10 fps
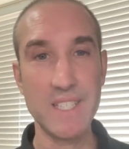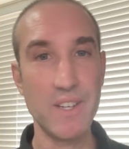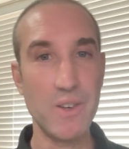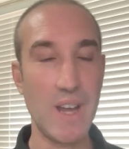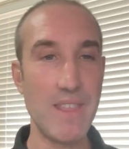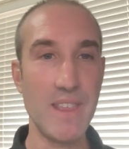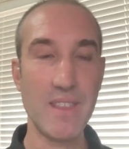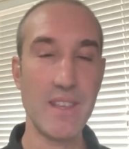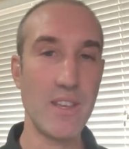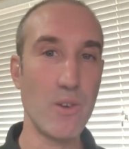I think
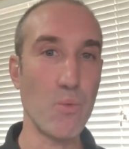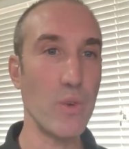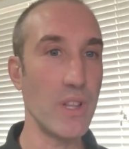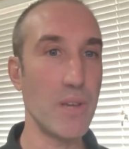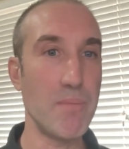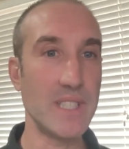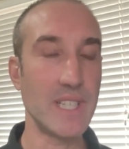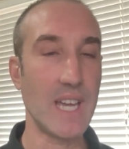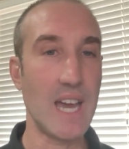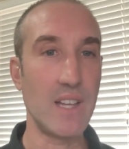that you're really
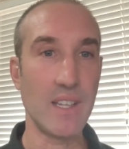missing out.